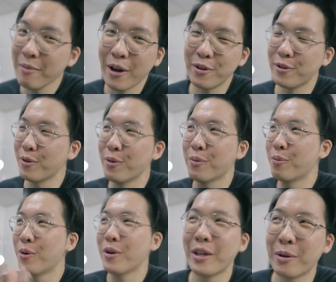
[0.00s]
I don't know
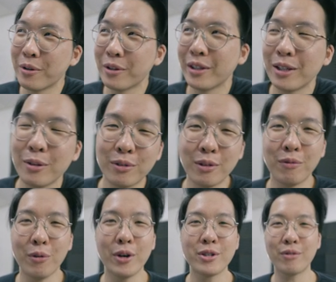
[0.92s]
what they were thinking with the
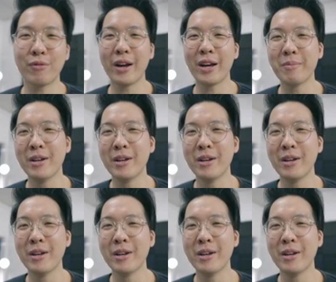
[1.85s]
Voyager frame.